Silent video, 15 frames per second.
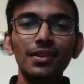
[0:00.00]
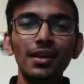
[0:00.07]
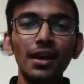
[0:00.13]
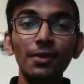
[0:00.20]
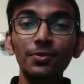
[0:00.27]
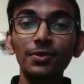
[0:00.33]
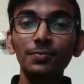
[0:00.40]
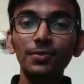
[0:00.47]
I
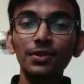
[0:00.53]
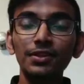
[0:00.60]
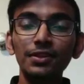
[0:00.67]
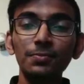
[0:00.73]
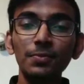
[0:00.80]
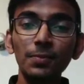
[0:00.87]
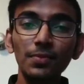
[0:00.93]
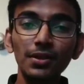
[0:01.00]
have
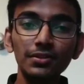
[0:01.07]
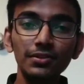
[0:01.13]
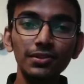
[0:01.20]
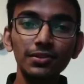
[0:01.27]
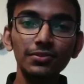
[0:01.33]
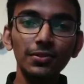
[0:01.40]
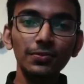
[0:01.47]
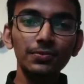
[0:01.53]
completed my
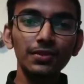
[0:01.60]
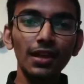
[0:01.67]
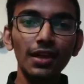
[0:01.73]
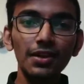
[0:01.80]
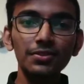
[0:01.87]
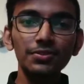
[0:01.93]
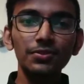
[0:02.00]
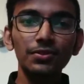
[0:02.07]
Bachelor's of
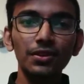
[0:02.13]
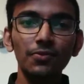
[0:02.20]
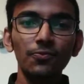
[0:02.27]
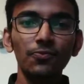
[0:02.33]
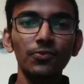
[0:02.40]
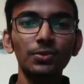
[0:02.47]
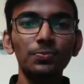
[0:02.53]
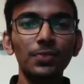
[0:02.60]
Science
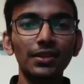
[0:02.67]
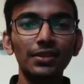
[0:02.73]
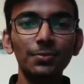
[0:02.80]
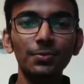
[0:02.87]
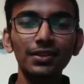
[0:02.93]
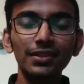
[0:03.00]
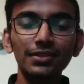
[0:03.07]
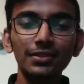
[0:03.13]
with
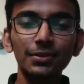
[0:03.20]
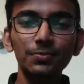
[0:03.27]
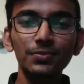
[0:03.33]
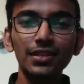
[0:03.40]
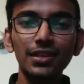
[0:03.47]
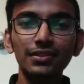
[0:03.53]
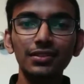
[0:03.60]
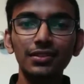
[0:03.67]
Mathematics
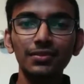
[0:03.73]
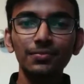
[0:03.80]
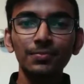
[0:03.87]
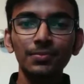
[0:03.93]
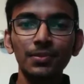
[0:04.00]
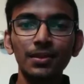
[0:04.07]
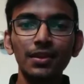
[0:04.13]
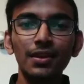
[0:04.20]
subject,
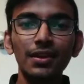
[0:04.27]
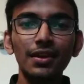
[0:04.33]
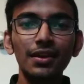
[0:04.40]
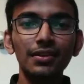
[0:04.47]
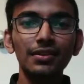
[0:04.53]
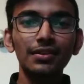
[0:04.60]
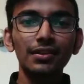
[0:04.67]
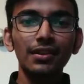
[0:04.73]

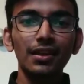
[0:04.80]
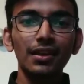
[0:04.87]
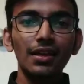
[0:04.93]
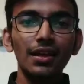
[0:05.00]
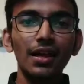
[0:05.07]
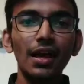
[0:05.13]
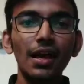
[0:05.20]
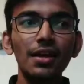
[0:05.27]
and
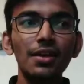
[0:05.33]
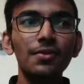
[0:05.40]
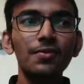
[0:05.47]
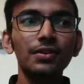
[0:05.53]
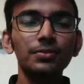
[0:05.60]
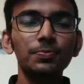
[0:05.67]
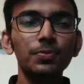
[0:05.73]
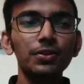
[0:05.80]
I have
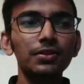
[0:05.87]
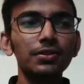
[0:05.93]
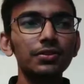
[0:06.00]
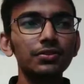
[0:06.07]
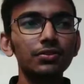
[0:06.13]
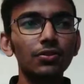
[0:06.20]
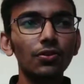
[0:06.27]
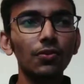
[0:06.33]

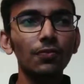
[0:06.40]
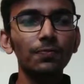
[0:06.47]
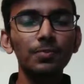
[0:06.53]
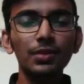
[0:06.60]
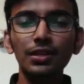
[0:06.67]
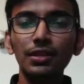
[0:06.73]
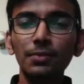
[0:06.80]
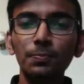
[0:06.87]
experience of
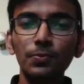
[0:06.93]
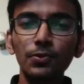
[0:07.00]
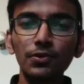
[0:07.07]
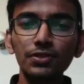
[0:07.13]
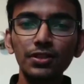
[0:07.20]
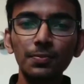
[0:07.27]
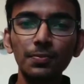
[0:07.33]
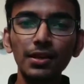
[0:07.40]
being a
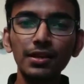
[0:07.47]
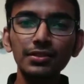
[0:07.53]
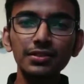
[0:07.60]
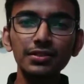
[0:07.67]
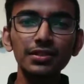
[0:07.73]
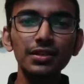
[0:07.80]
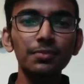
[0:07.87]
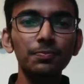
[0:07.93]
project
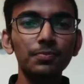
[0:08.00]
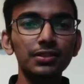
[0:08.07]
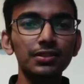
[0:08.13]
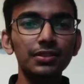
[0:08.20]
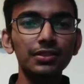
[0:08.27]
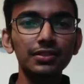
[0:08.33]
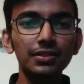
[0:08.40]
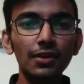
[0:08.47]
manager and
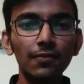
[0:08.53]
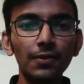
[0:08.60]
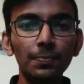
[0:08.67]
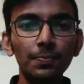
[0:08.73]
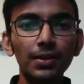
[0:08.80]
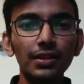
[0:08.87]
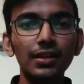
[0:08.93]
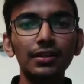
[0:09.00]
business
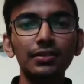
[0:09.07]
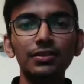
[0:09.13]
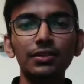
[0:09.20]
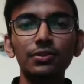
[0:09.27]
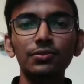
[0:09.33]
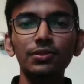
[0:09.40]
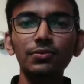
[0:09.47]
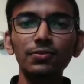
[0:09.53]
development
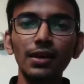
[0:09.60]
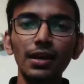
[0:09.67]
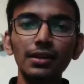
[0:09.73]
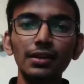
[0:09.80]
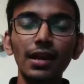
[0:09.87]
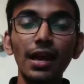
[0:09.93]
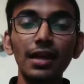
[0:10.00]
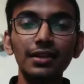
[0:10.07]
executive
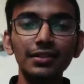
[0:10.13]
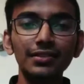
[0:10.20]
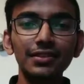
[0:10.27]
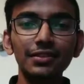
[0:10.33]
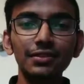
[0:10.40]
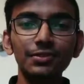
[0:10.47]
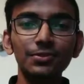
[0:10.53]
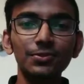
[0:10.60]
at
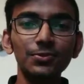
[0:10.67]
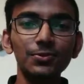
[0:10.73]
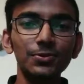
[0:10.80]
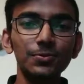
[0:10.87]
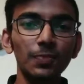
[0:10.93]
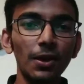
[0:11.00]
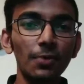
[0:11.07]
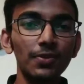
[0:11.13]
NXC Controls
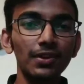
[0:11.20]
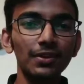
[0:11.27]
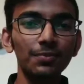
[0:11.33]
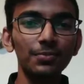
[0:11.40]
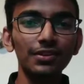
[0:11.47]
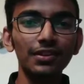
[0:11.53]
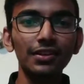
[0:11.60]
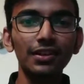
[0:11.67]
Private
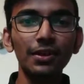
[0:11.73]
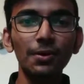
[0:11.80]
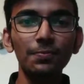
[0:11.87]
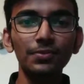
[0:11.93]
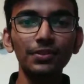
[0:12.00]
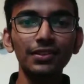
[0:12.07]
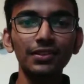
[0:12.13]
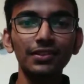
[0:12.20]
Limited
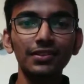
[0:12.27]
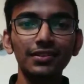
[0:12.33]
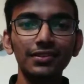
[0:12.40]
company.